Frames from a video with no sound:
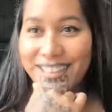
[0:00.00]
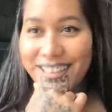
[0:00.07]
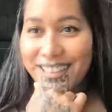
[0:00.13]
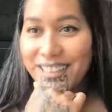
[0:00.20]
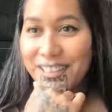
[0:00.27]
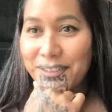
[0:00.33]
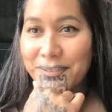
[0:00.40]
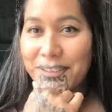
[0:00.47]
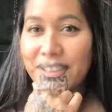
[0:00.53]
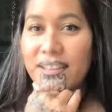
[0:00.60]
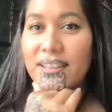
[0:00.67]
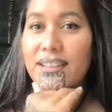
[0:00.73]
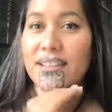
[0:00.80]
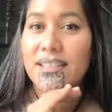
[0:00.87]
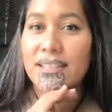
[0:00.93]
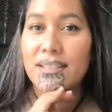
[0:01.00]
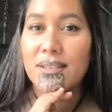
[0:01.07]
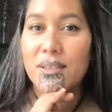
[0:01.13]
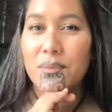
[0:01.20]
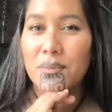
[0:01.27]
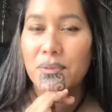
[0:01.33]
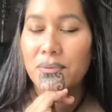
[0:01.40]
I have faith in the
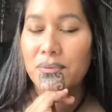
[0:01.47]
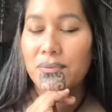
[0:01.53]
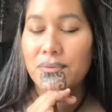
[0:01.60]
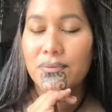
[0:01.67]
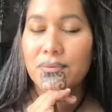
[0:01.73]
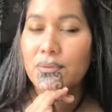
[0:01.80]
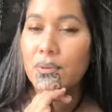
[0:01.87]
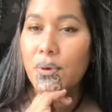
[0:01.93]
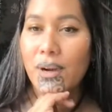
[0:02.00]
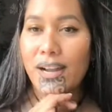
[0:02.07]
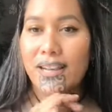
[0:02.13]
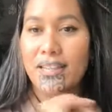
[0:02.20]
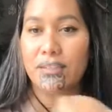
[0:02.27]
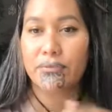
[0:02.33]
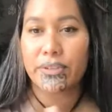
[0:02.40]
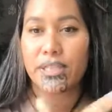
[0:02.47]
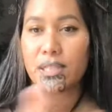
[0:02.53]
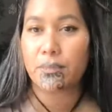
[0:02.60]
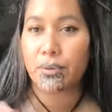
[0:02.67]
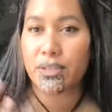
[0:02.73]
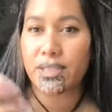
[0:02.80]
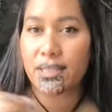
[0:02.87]
system of koha and
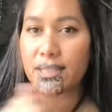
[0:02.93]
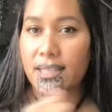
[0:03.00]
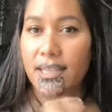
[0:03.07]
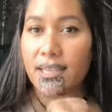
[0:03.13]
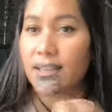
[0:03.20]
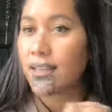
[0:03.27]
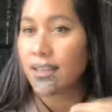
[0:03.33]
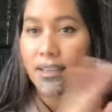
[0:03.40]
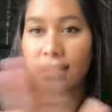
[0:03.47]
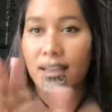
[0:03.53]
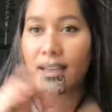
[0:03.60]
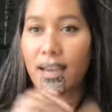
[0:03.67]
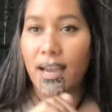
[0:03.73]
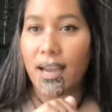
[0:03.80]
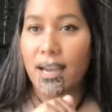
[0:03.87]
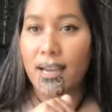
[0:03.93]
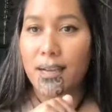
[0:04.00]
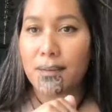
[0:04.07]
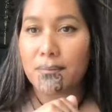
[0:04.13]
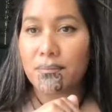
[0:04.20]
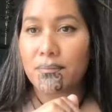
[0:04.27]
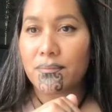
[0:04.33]
reciprocity.
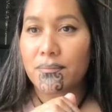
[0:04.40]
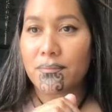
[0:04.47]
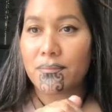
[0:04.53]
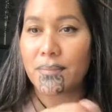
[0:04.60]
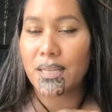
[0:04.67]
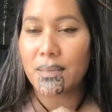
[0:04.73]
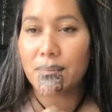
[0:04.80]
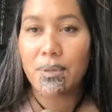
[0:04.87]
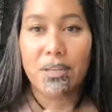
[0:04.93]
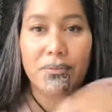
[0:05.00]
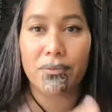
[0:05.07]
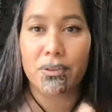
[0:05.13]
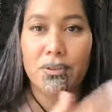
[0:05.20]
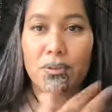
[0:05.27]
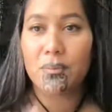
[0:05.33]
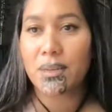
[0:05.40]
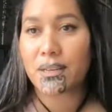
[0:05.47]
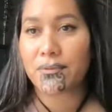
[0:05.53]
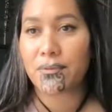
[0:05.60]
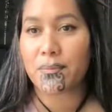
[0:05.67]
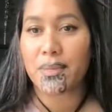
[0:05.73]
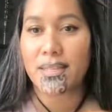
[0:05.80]
Better for you, better
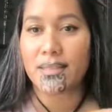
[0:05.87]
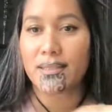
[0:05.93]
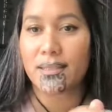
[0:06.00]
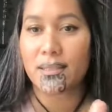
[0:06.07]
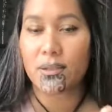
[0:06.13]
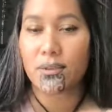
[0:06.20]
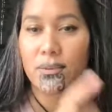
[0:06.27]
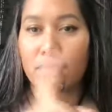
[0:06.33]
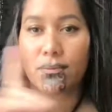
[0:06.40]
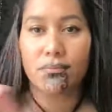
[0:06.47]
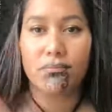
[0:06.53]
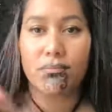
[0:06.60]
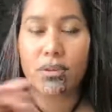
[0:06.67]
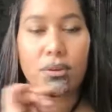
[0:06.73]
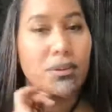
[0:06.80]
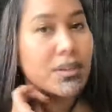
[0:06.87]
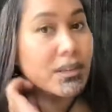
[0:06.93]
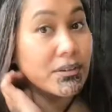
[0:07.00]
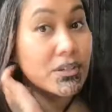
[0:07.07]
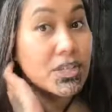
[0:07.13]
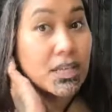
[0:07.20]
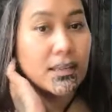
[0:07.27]
for me. So go in there
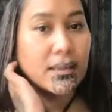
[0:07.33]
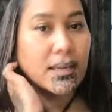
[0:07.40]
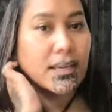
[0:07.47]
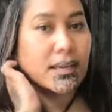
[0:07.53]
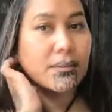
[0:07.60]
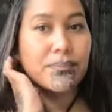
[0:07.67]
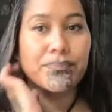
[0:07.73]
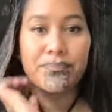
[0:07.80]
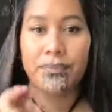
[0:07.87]
and check that out.